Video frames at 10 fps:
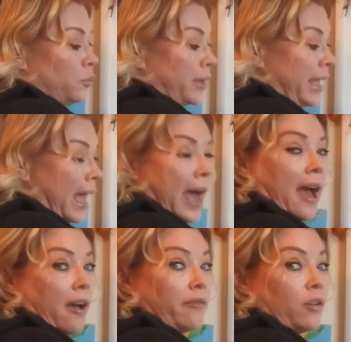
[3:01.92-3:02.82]
we
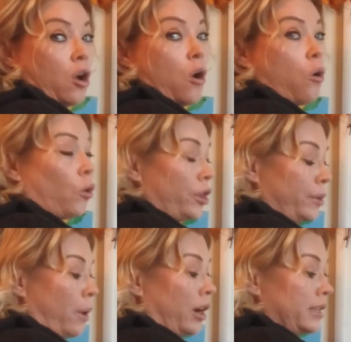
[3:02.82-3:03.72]
have, or
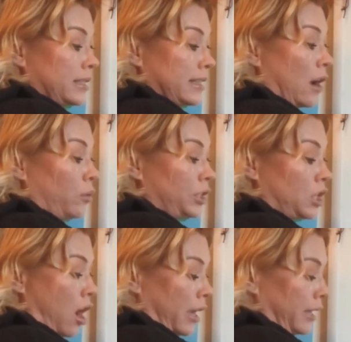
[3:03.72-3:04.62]
the parts that we're
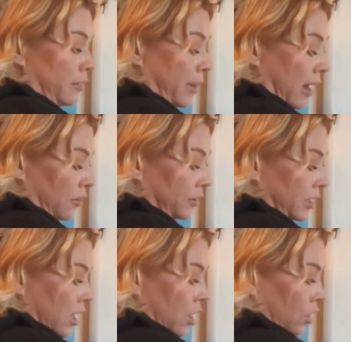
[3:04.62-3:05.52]
talking about.
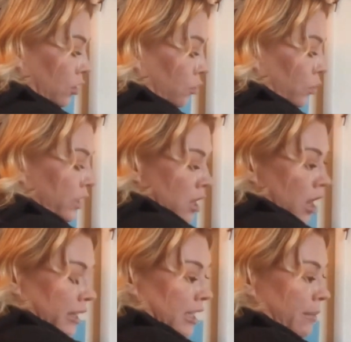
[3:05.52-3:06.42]
We're
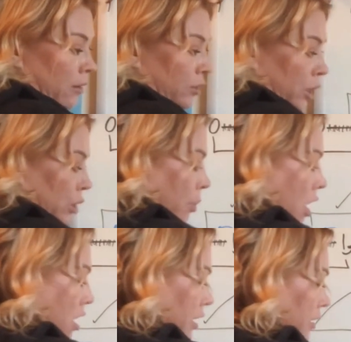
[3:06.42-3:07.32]
talking about 2
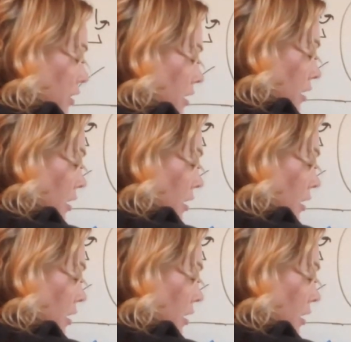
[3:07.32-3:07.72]
parts.